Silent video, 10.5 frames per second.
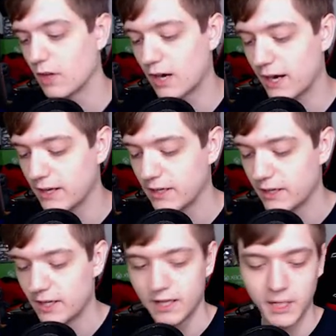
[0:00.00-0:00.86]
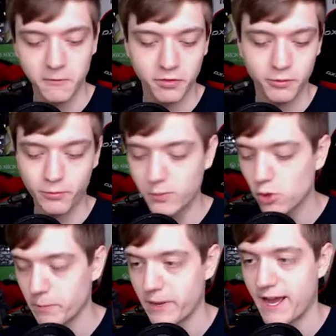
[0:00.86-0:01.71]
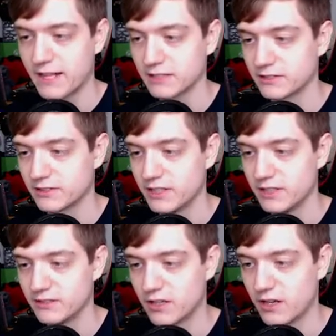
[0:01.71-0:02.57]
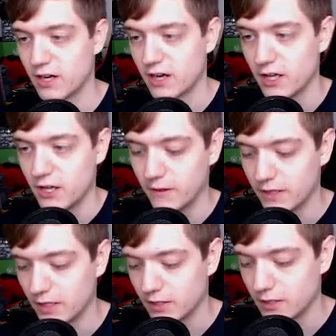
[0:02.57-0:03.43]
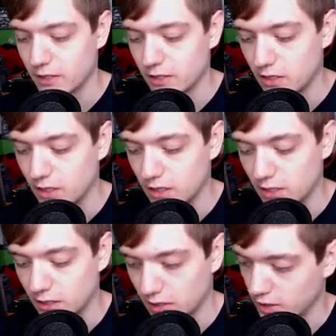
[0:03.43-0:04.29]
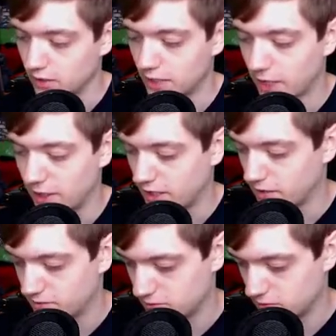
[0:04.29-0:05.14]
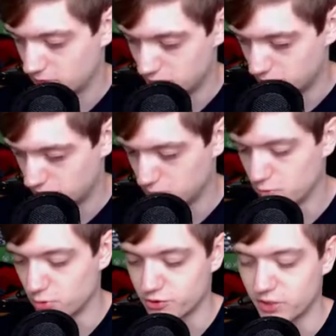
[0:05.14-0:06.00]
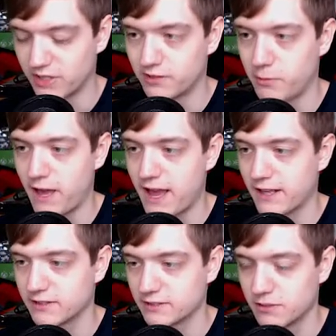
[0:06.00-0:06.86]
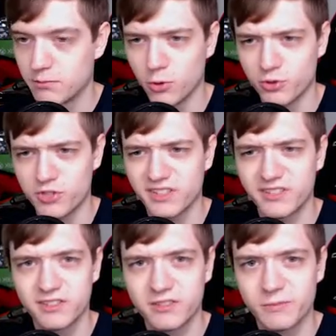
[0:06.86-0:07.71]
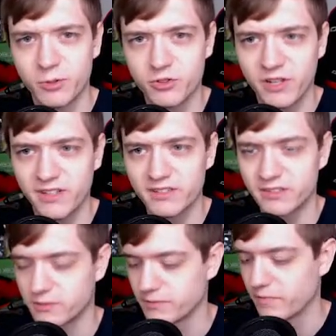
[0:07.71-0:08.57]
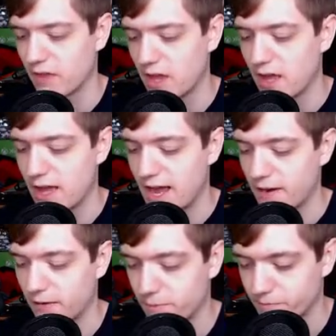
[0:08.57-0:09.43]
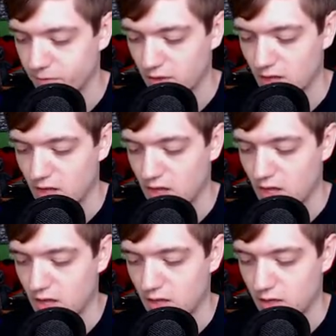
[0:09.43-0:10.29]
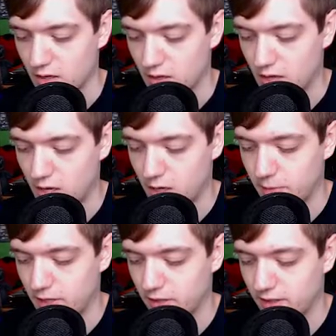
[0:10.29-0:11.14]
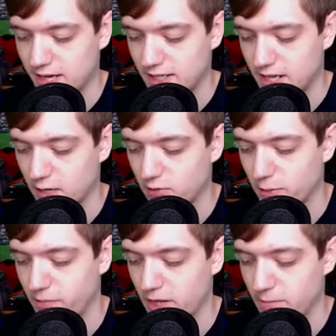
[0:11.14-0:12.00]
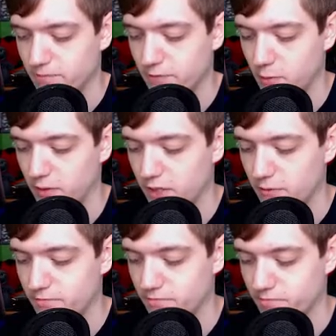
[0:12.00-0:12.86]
All right. Now we have three more packs. These are the Galarian Moltres packs. Moltres? Moltres? I don't know. Uh, apparently I can't rip them. There we go.